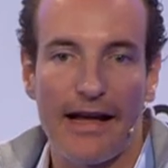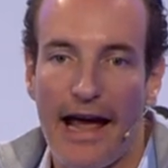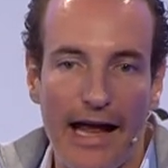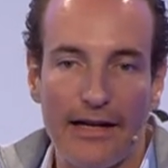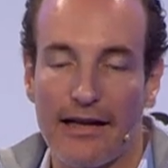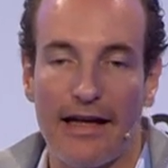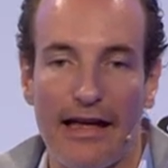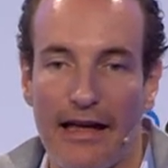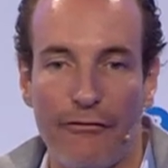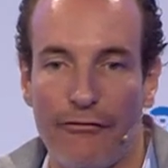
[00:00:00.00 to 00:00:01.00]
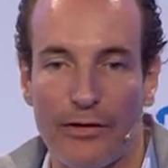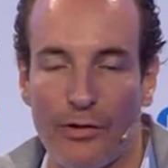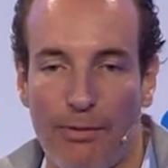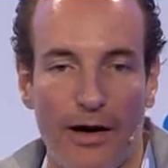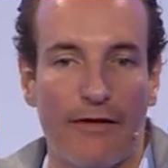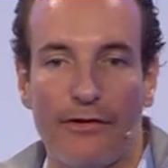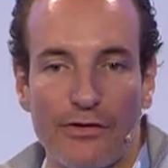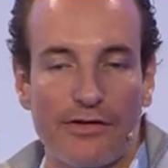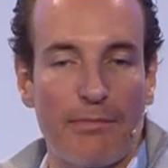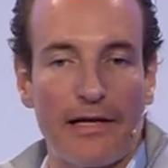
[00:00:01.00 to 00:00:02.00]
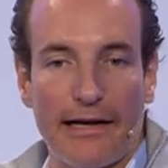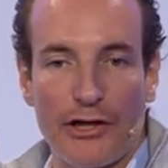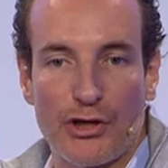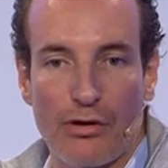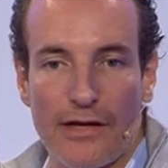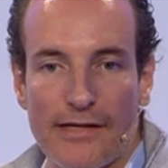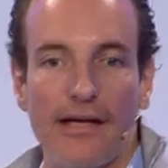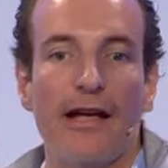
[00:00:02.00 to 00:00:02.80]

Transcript: And uh, if, we do part, if we do something like insurance,